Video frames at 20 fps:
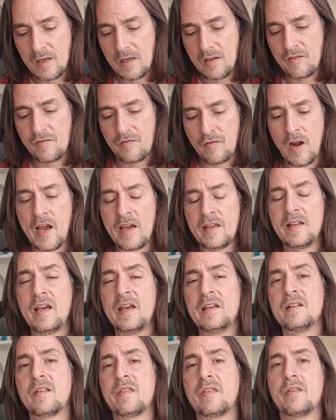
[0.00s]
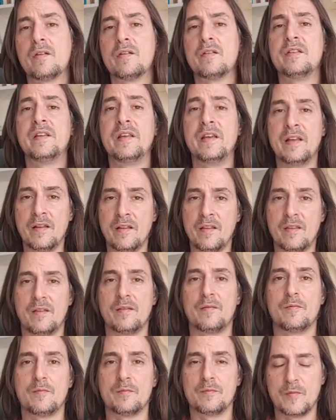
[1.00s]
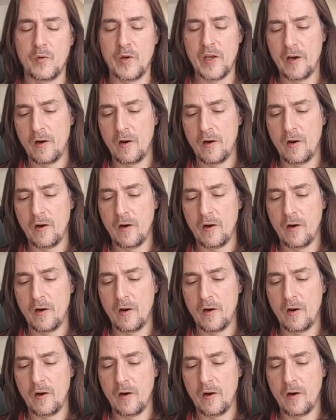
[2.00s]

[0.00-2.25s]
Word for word: Friday the thirteenth, we